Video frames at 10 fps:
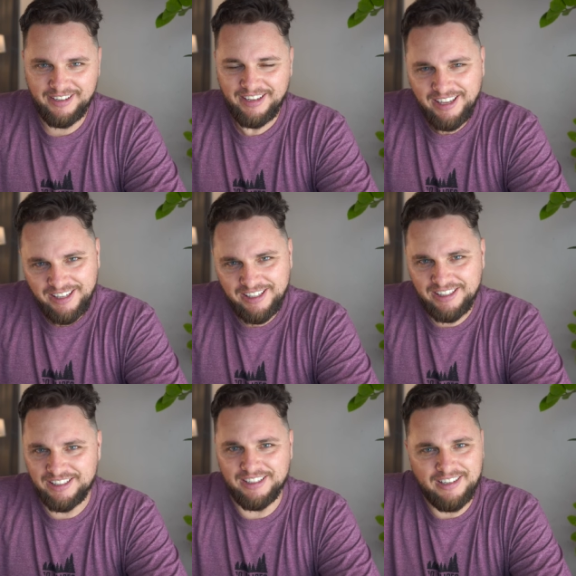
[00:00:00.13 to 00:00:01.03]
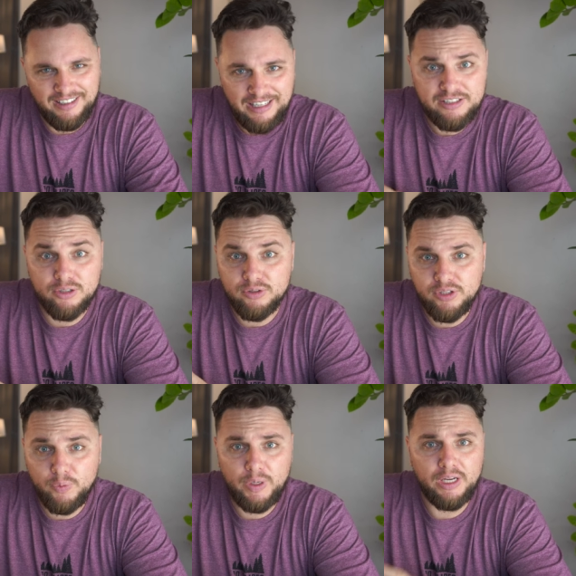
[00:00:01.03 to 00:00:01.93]
Hey, let's
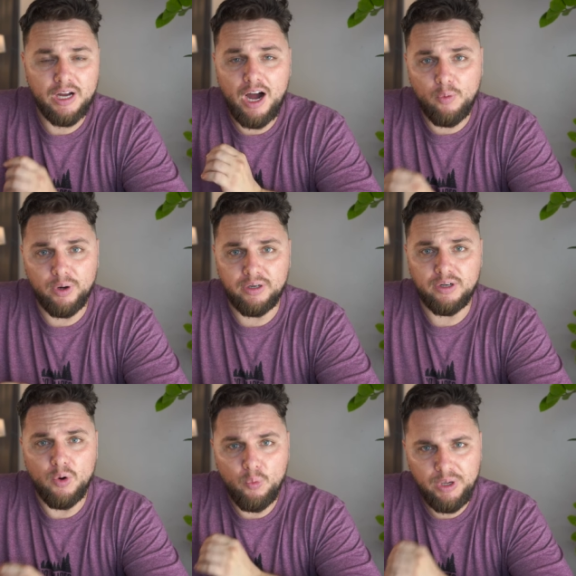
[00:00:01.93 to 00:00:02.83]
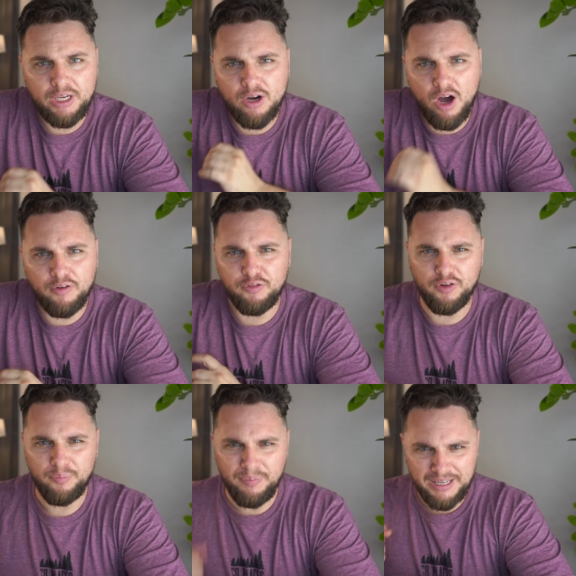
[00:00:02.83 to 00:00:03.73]
continue our week of
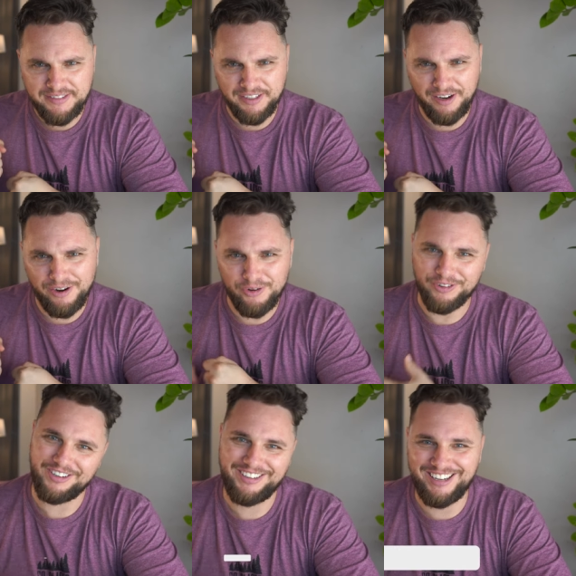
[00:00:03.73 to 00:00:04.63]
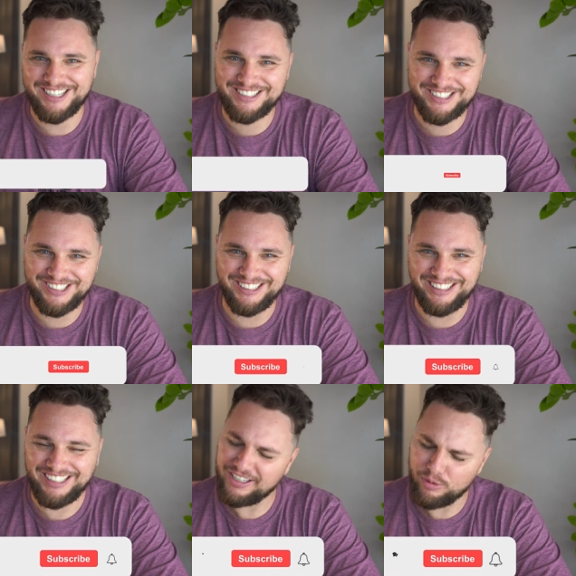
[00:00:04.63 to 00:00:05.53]
metal!
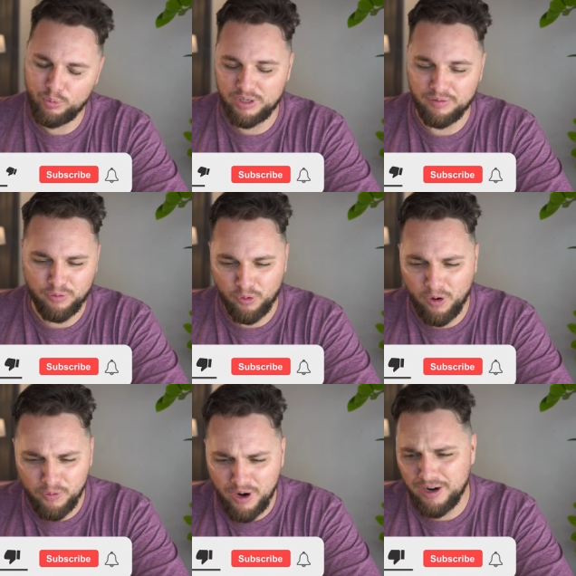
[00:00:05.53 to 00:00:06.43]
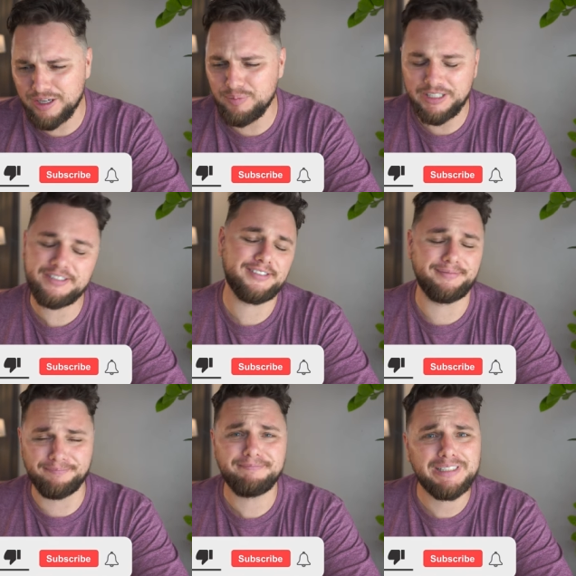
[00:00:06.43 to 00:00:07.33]
Actually, week of rock, but
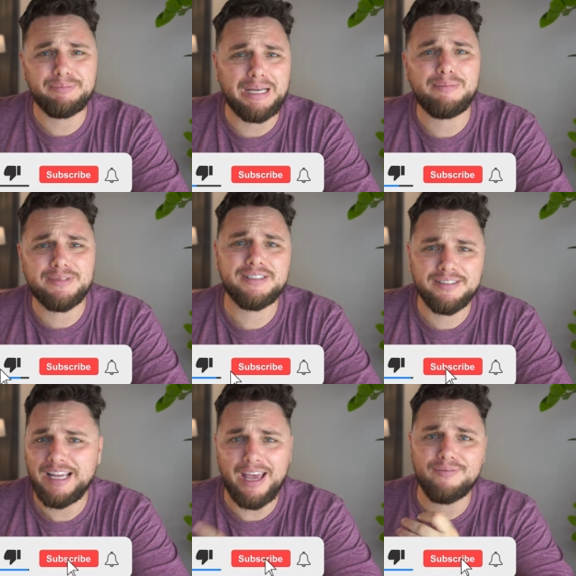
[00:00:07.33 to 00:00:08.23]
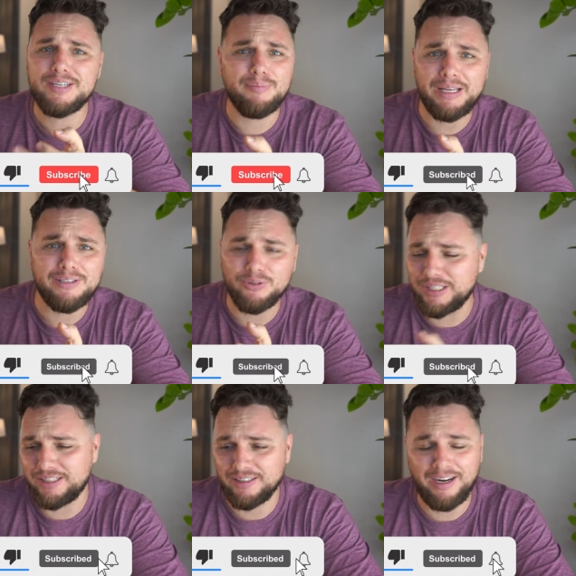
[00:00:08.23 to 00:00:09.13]
sometimes they have some metal
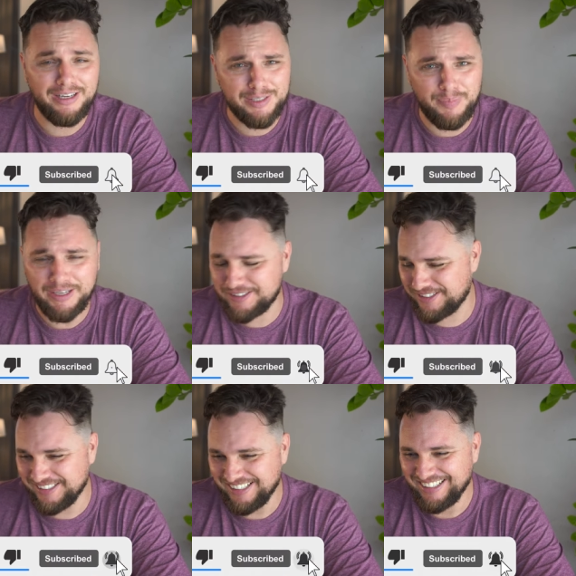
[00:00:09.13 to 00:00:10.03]
there, I expect.